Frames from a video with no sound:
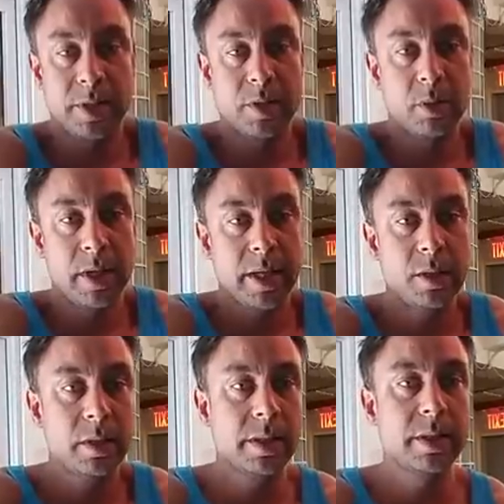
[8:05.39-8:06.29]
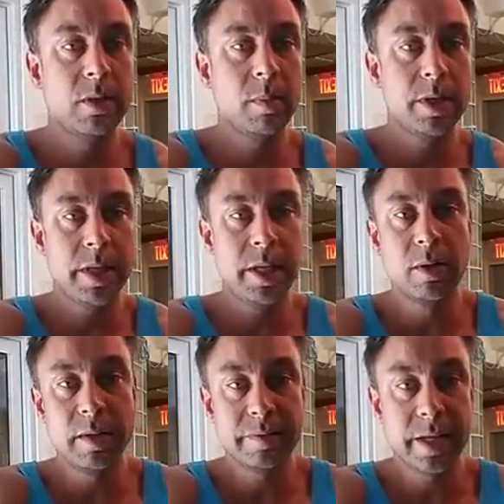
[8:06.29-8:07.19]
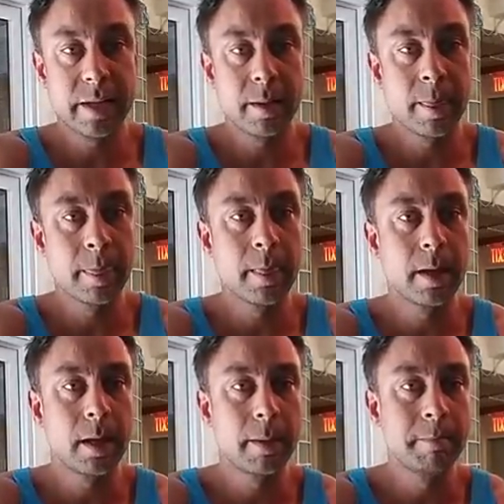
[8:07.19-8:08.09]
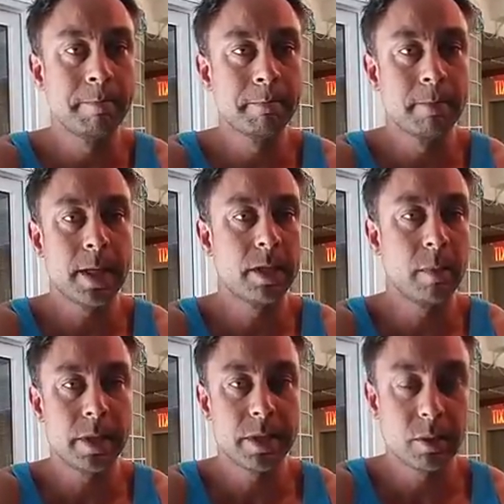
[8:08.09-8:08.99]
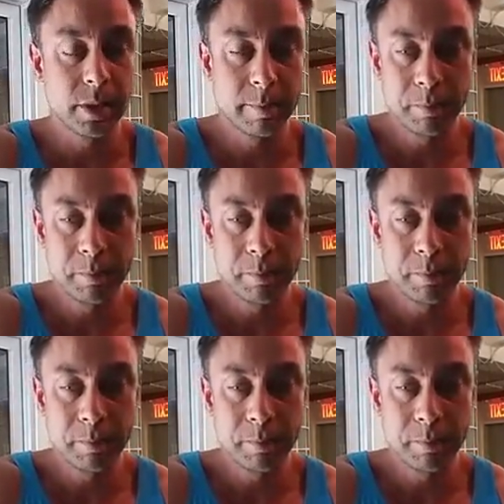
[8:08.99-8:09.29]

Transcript: It's too dangerous, it's too much ego lifting, there's not much to it.